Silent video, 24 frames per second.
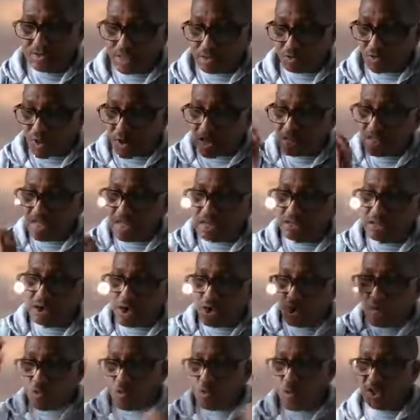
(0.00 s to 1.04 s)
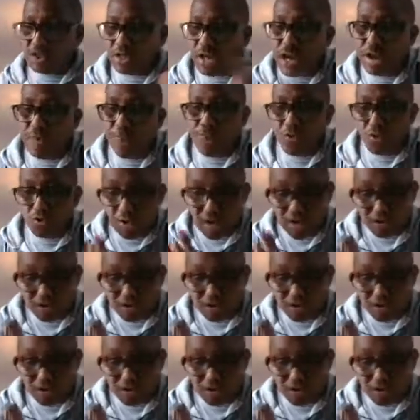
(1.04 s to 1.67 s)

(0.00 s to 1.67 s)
That's why I said what happened